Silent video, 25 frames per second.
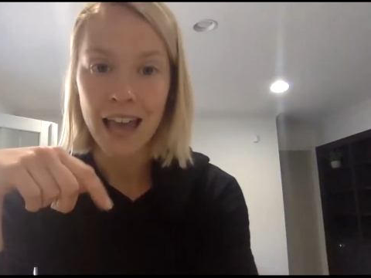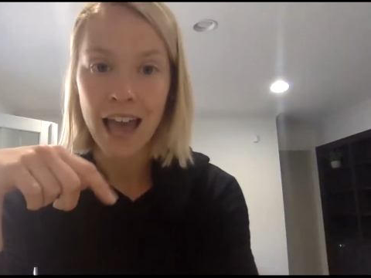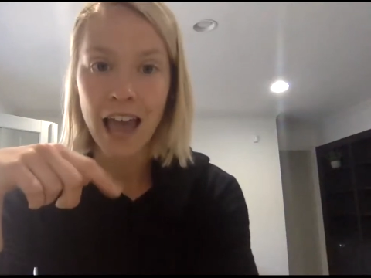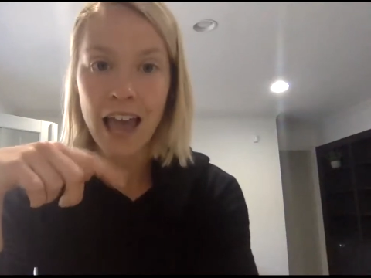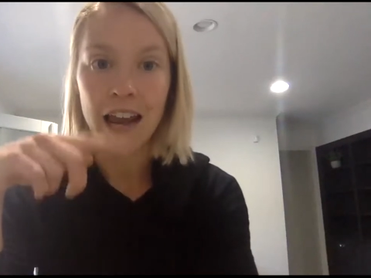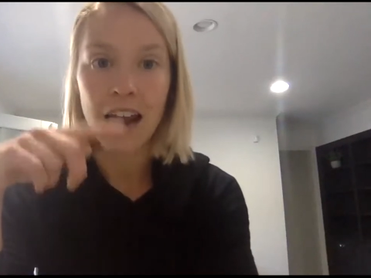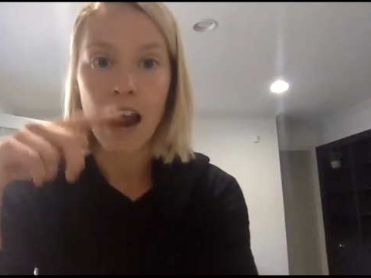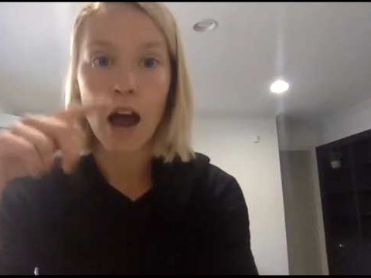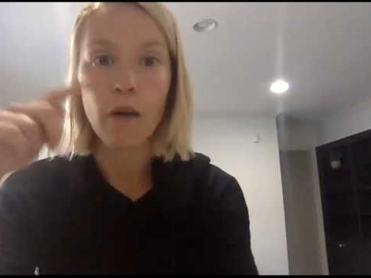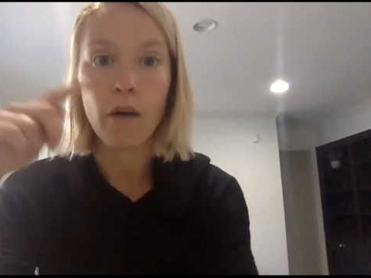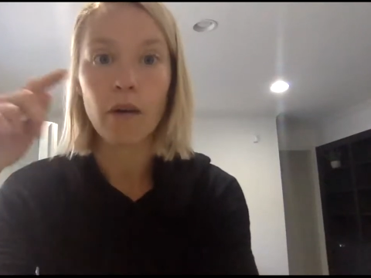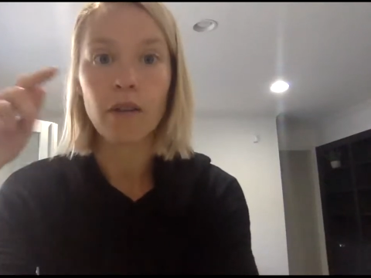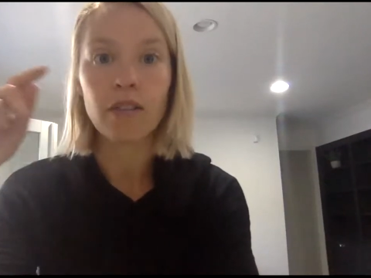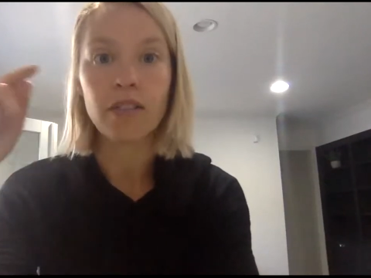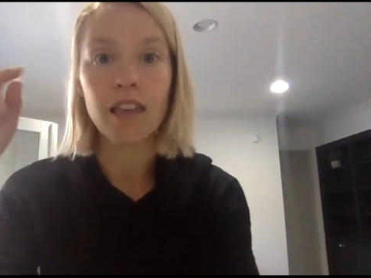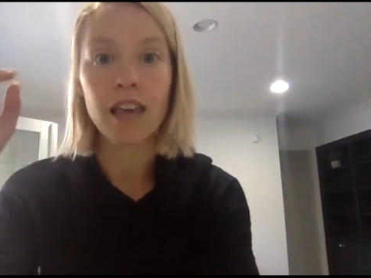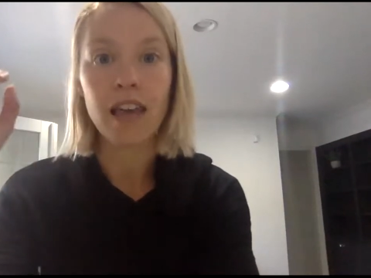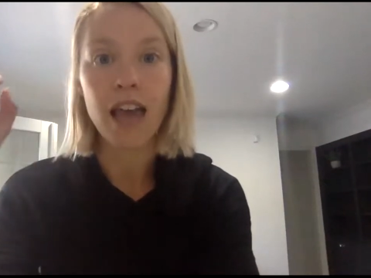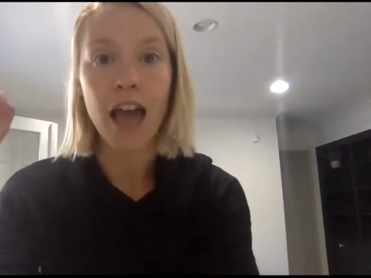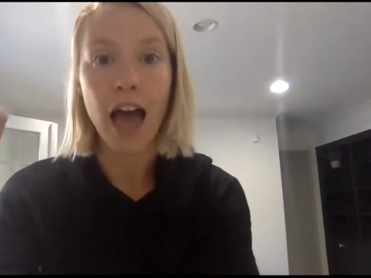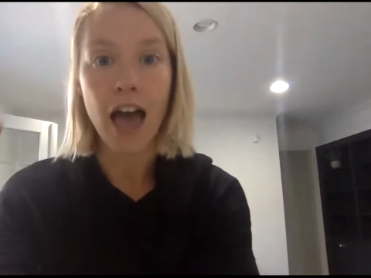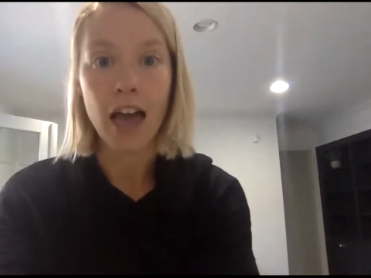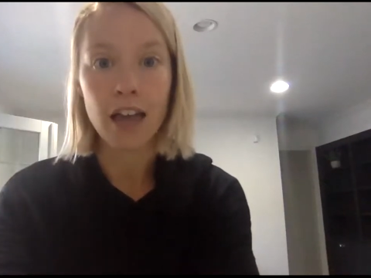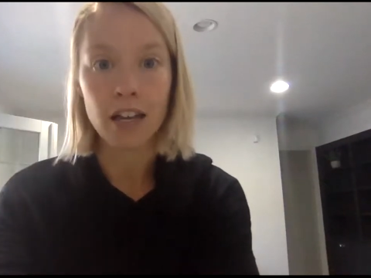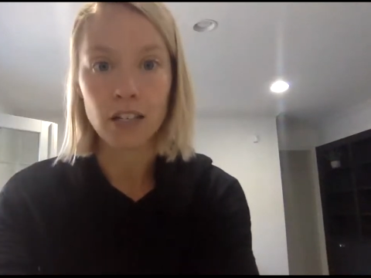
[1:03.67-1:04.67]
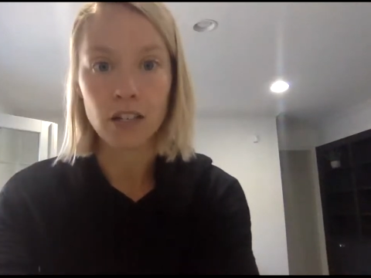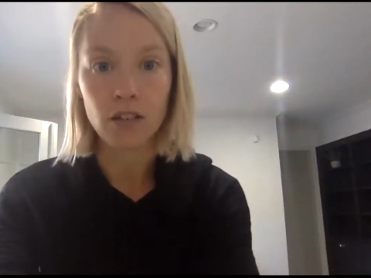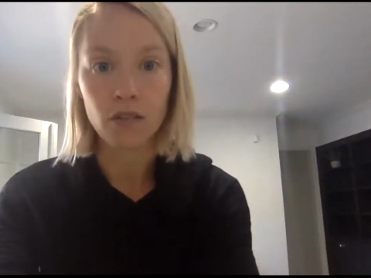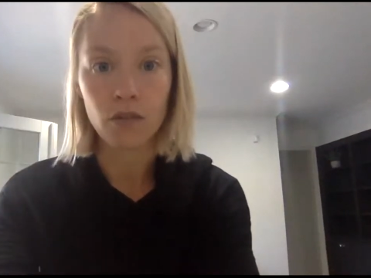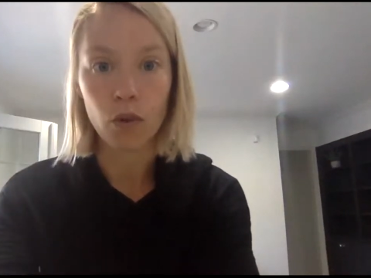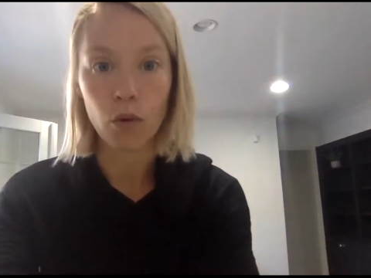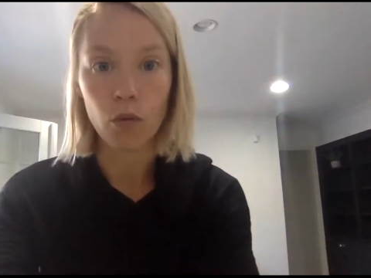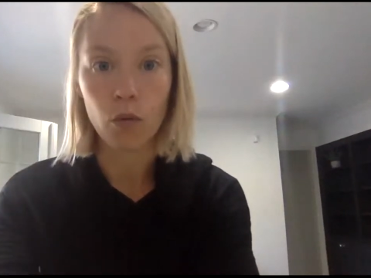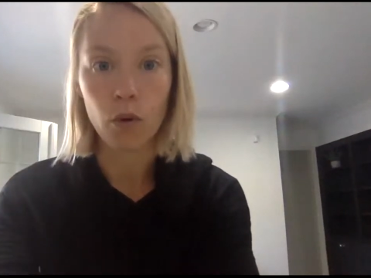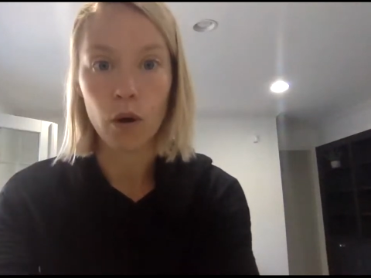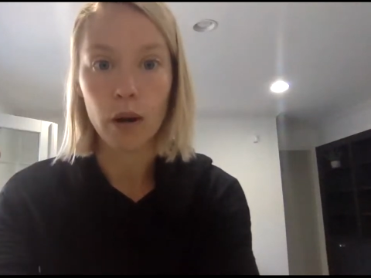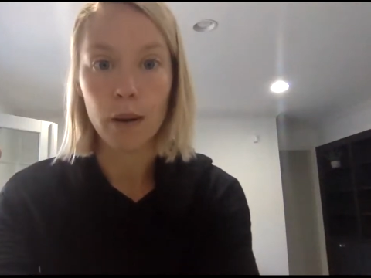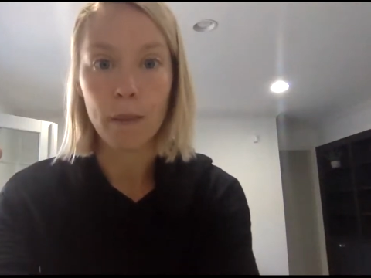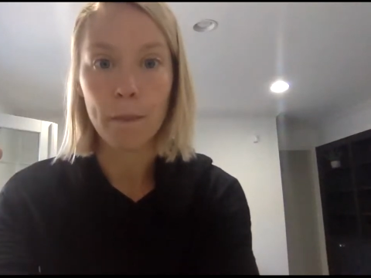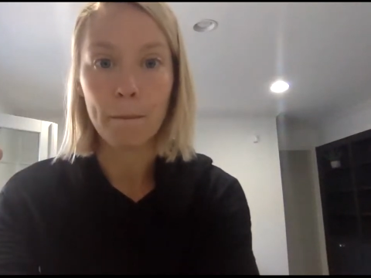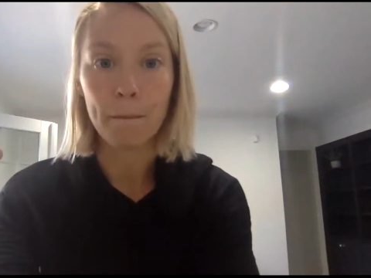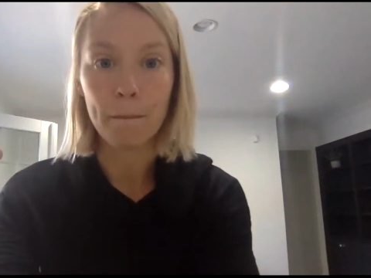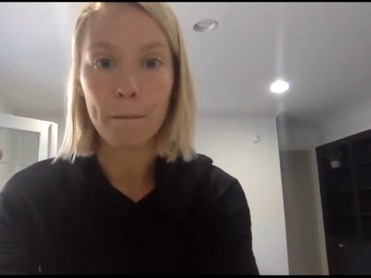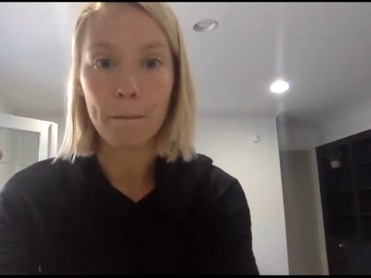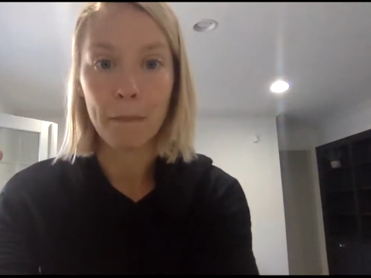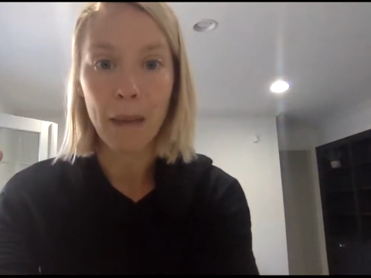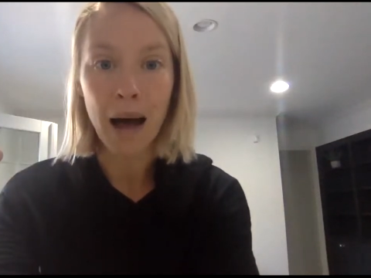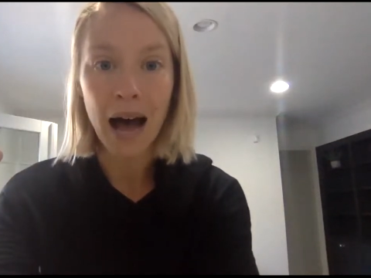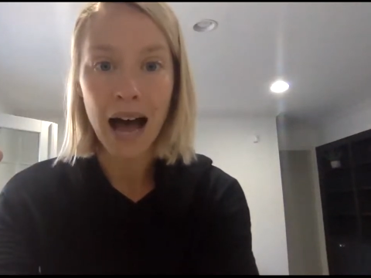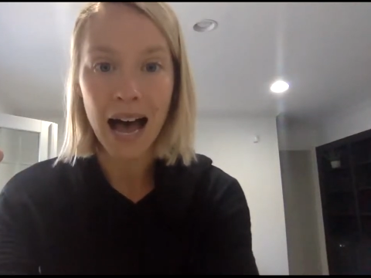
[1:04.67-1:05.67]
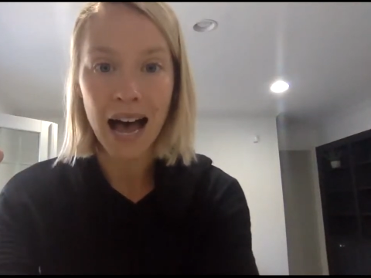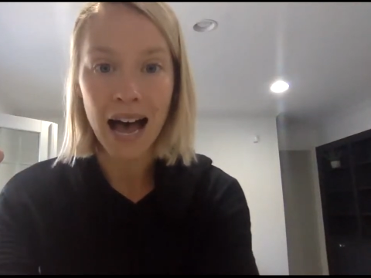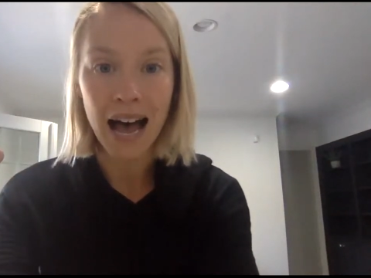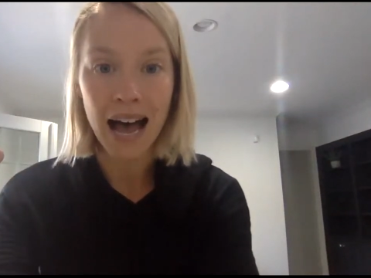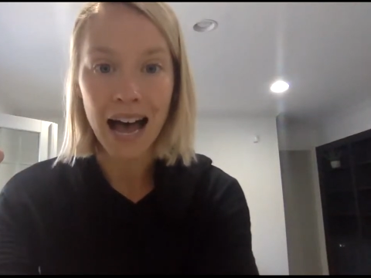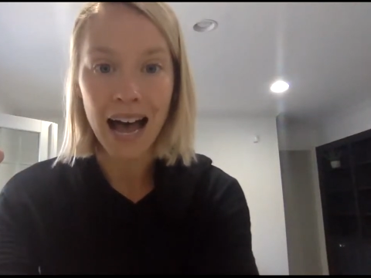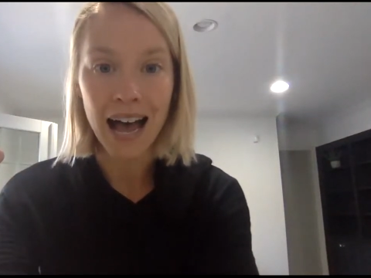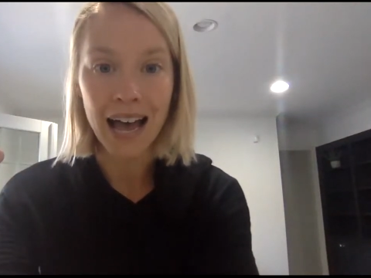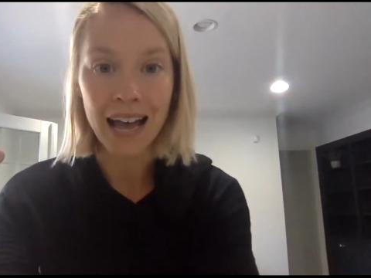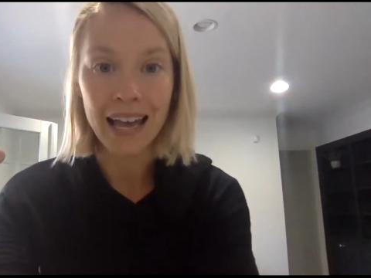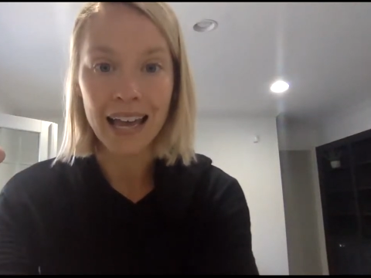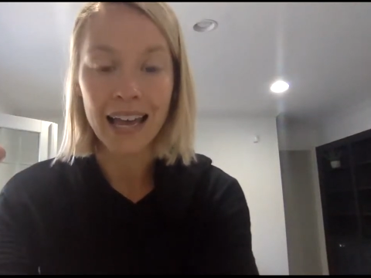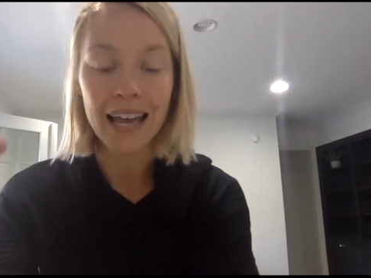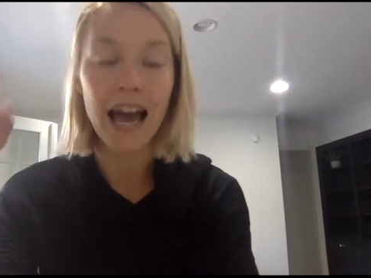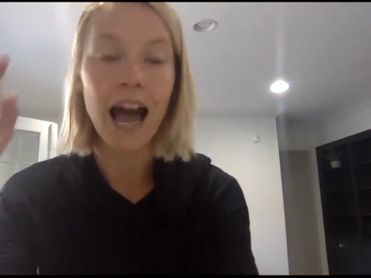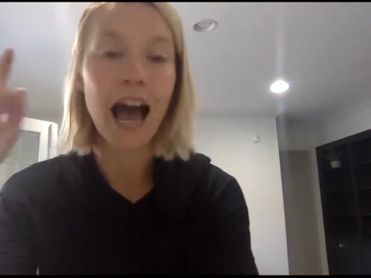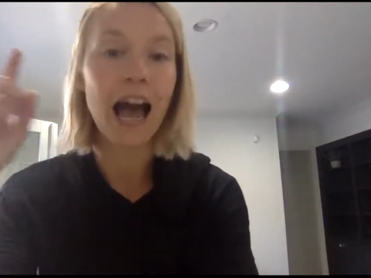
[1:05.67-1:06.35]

and how at the end of the word my,